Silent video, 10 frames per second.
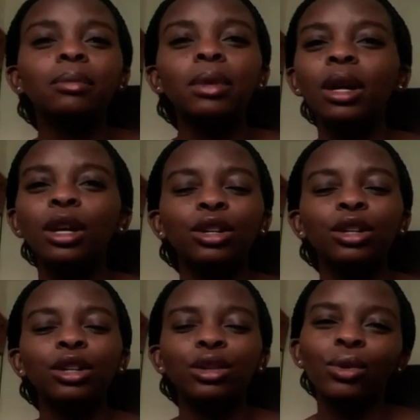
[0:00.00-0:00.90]

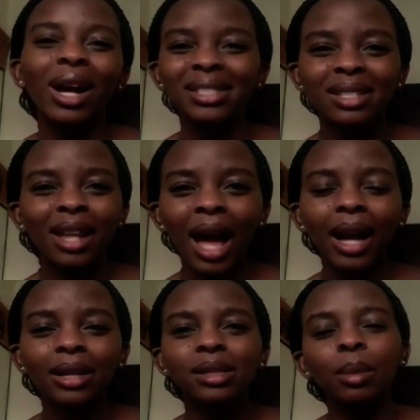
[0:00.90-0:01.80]
a snack,
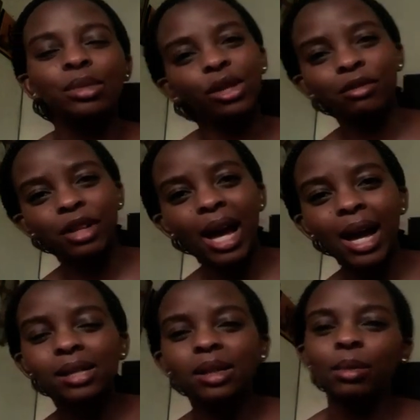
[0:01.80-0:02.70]
some cheddar,
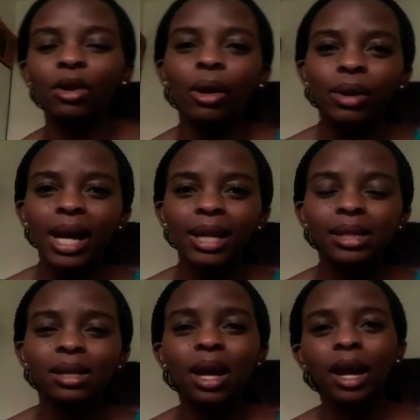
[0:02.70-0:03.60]
some groundnuts,
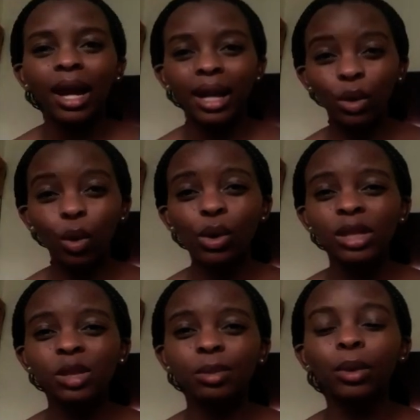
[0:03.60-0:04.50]
and I'd always be
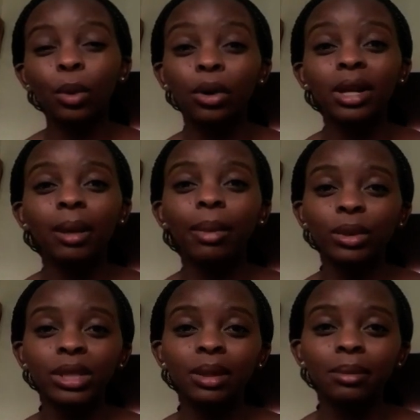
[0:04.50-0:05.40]
worried about
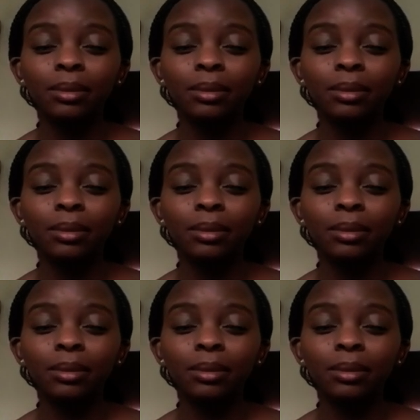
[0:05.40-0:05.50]
him.